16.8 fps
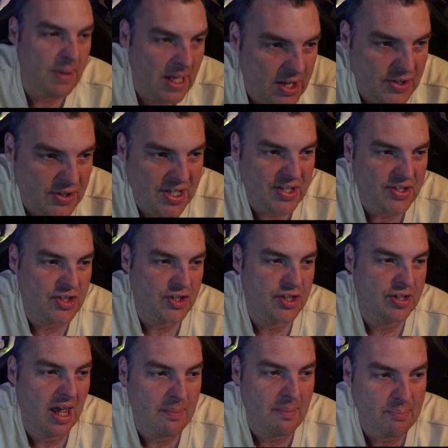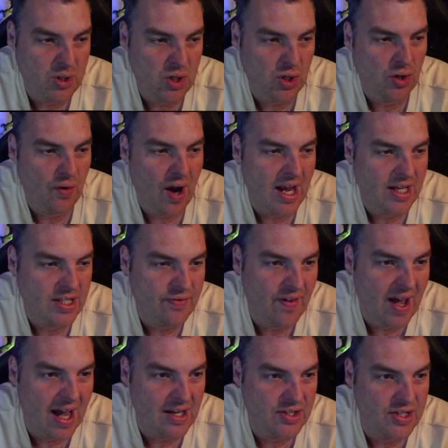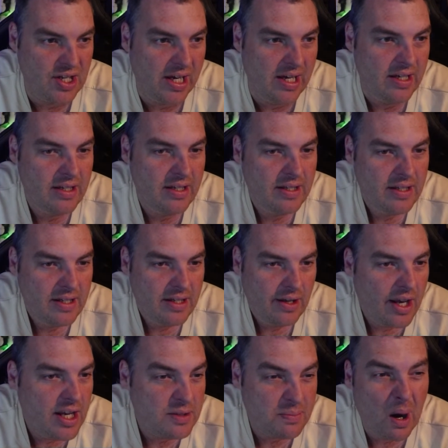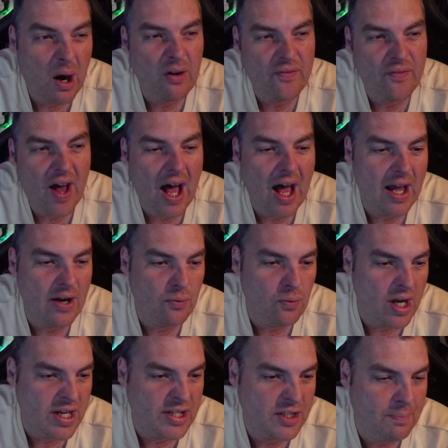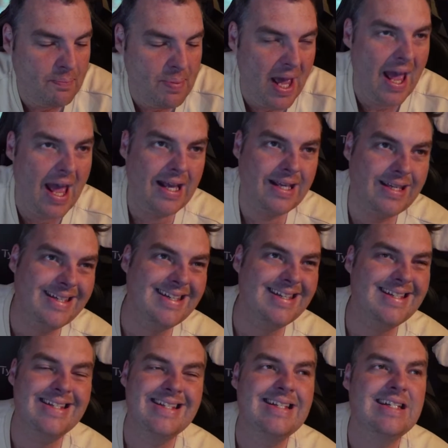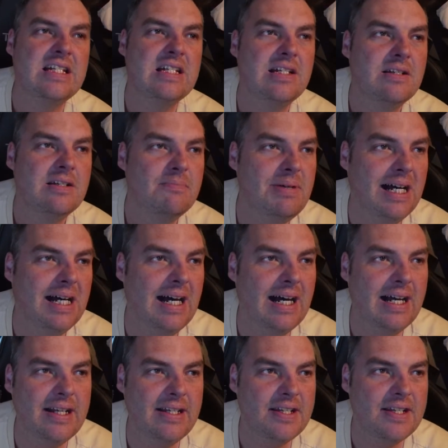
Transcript: he's just pure X Factor. He's more of a high-risk pick. Behind.